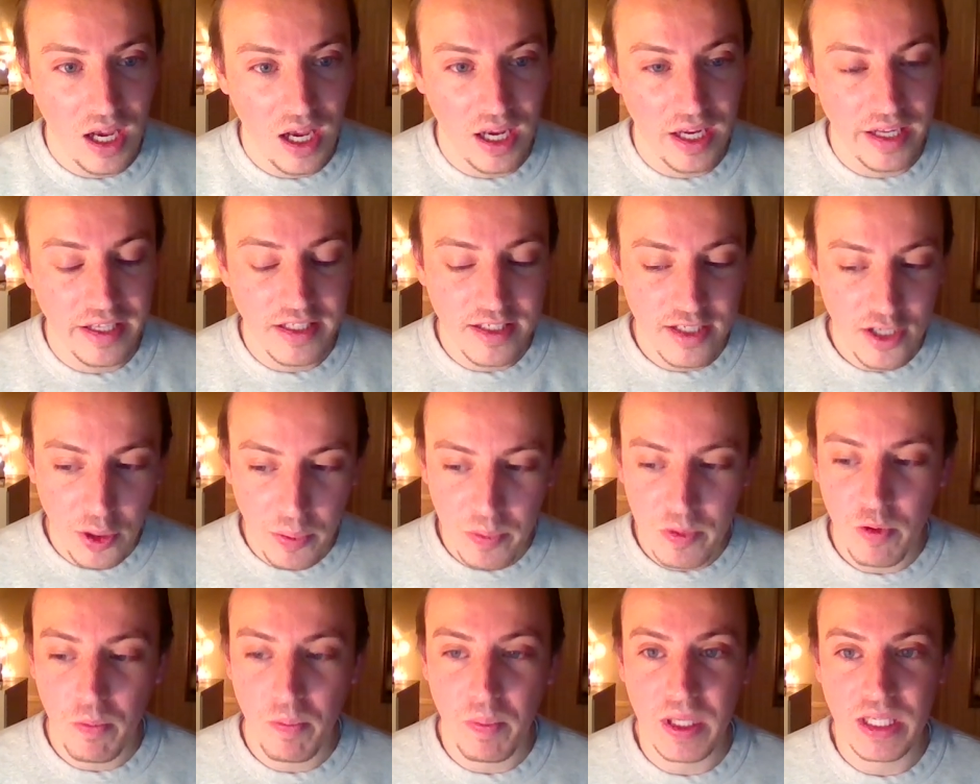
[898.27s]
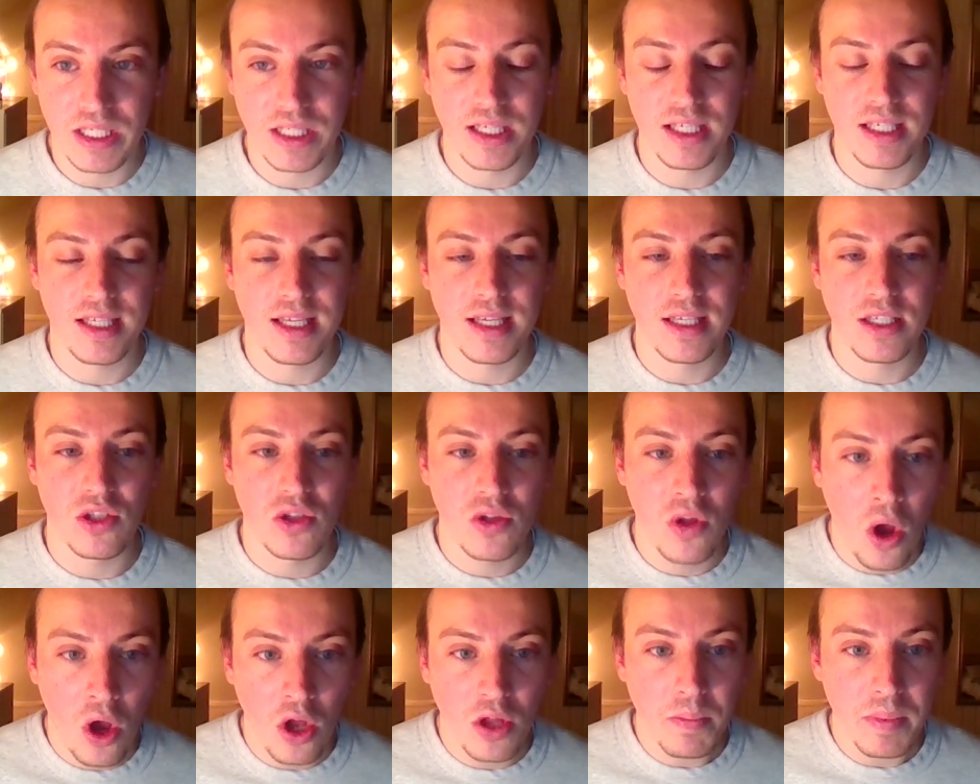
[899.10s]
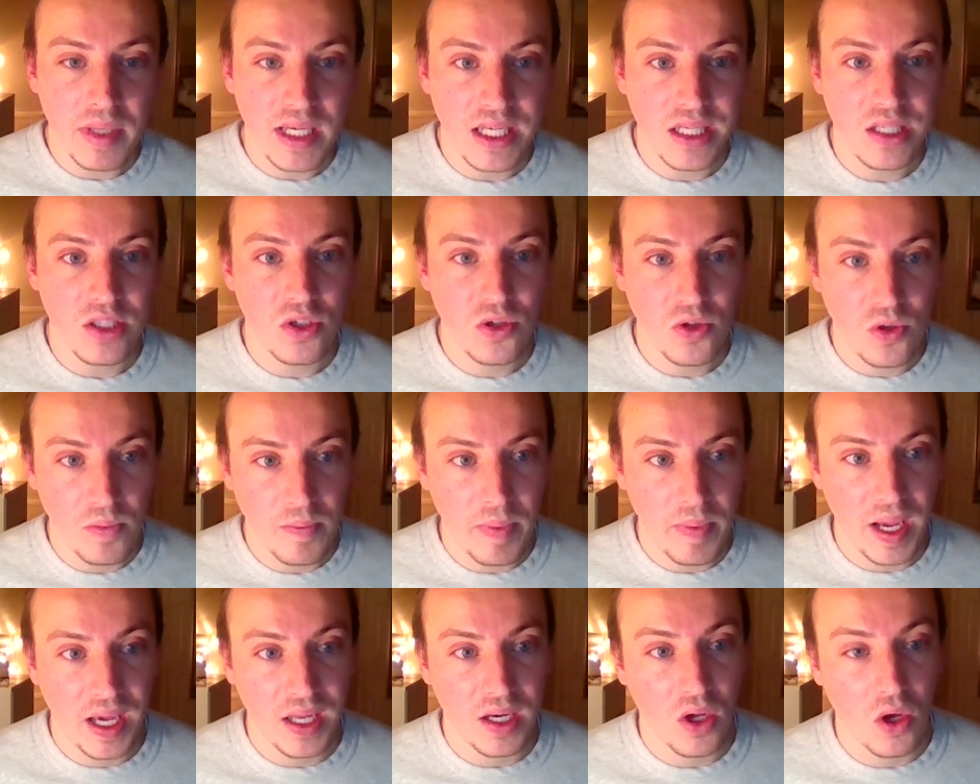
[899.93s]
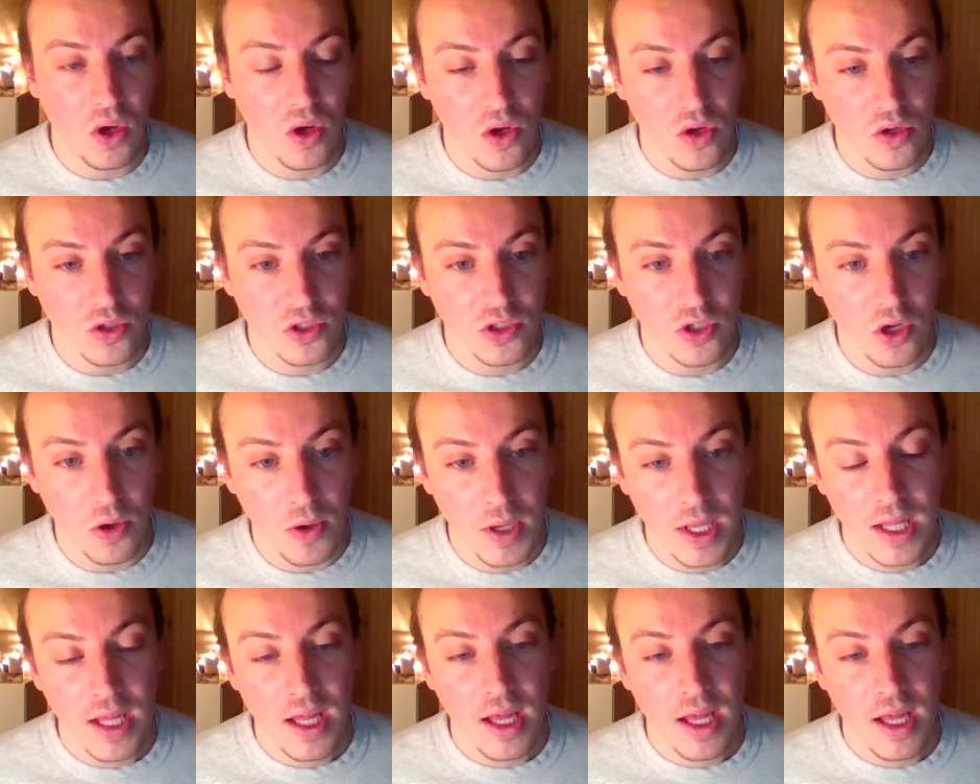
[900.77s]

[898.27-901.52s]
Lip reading: in terms of business. Is not being too bad at all. So